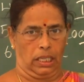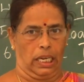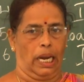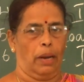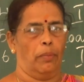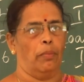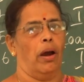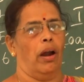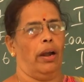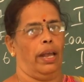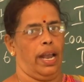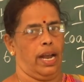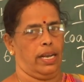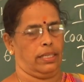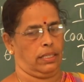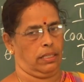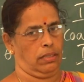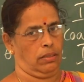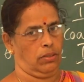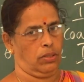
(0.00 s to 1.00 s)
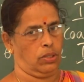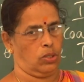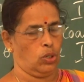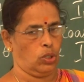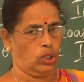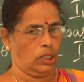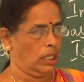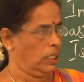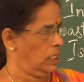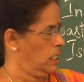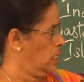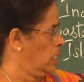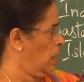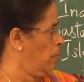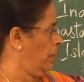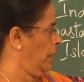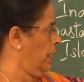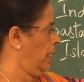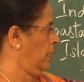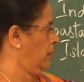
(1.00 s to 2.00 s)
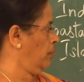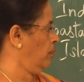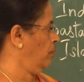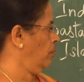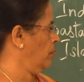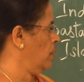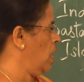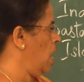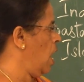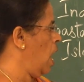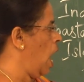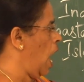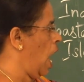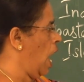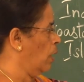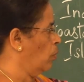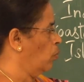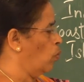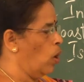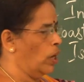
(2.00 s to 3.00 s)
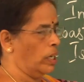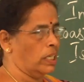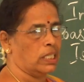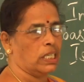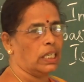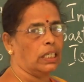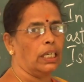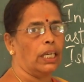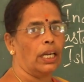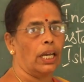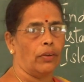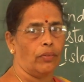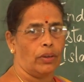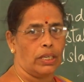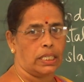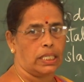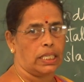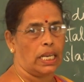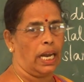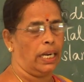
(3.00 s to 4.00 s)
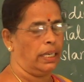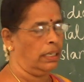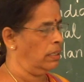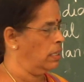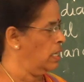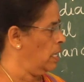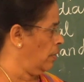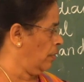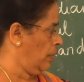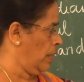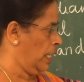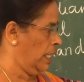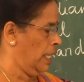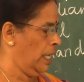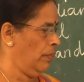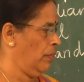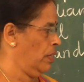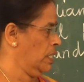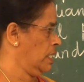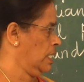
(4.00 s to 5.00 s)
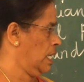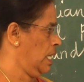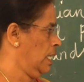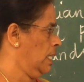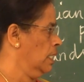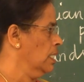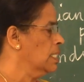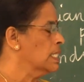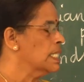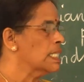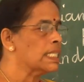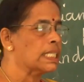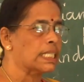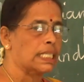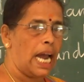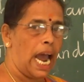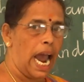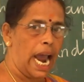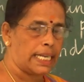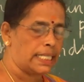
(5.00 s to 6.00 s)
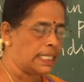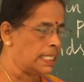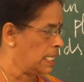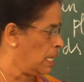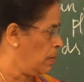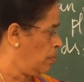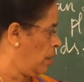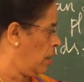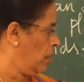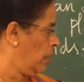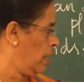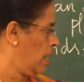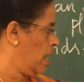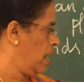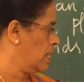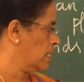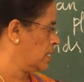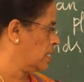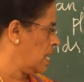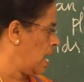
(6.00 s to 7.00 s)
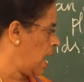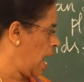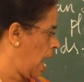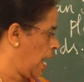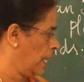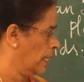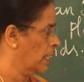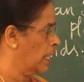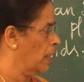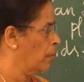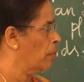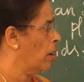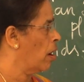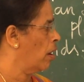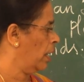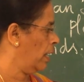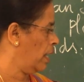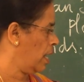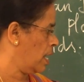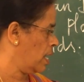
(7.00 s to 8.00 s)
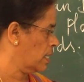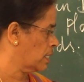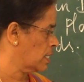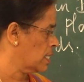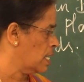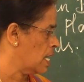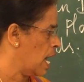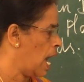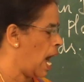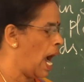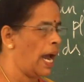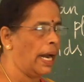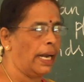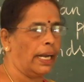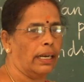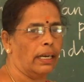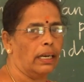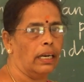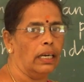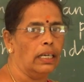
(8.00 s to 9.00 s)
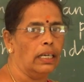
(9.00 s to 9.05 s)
Himalayas. So that is the meaning. And what is the division? The division, Trans-Himalayas and Himalayas and